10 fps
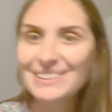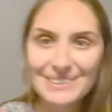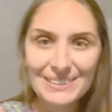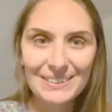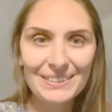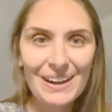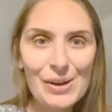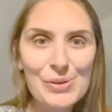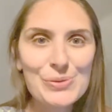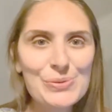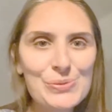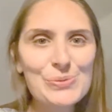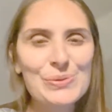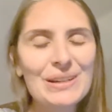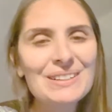Aloha,
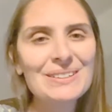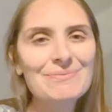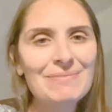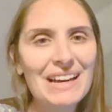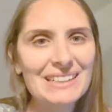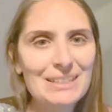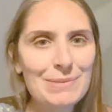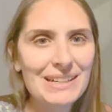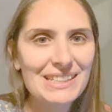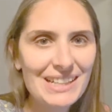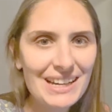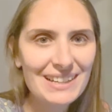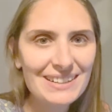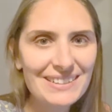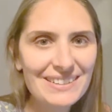welcome back to my
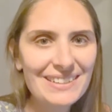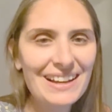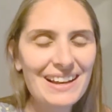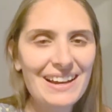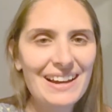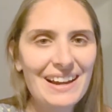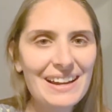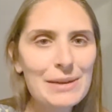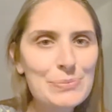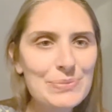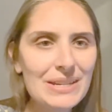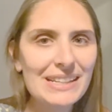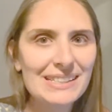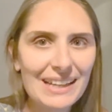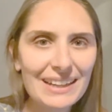channel. I am
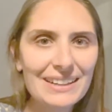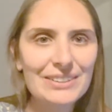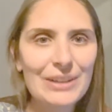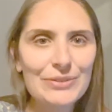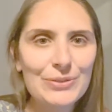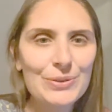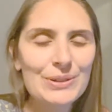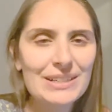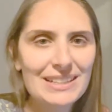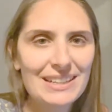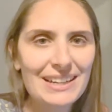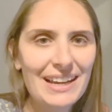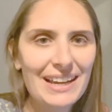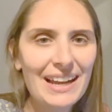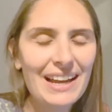excited for
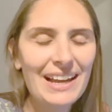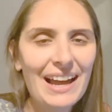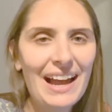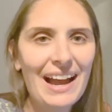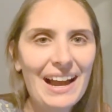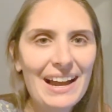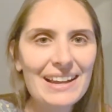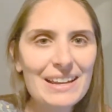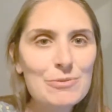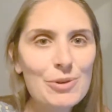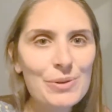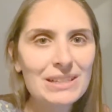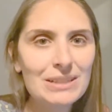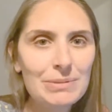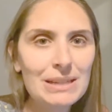today. I am going
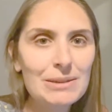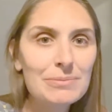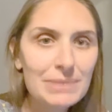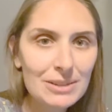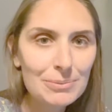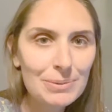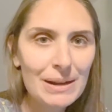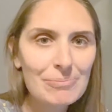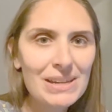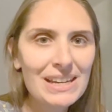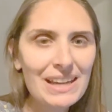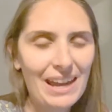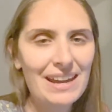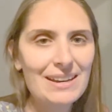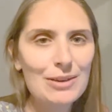to be meal prepping
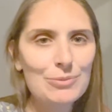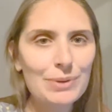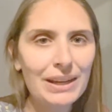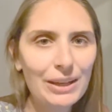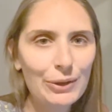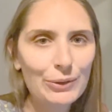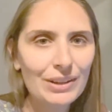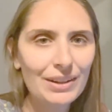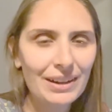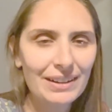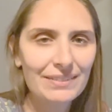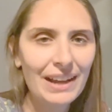and bringing you along of